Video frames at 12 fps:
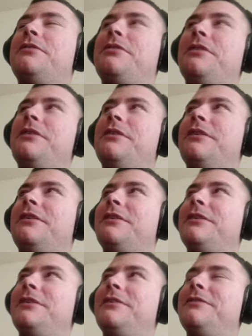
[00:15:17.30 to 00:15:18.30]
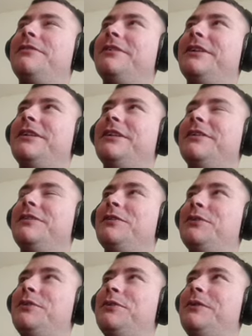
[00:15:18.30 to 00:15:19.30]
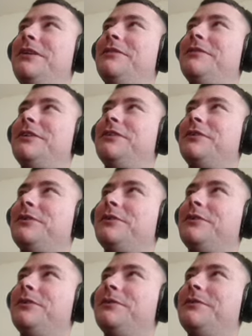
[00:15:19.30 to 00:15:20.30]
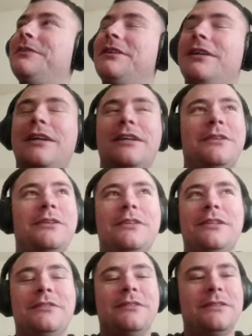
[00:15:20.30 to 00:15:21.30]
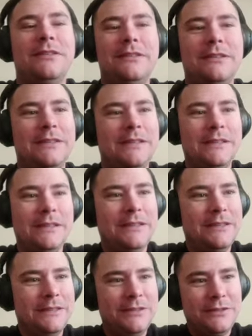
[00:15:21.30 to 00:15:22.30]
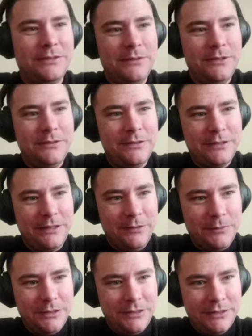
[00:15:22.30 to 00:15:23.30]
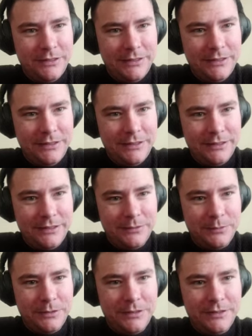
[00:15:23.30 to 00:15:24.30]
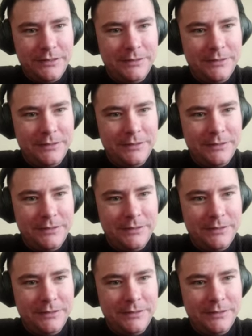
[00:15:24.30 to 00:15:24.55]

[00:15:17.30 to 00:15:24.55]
Freaking two level two, I don't even. Should we look how much they are worth?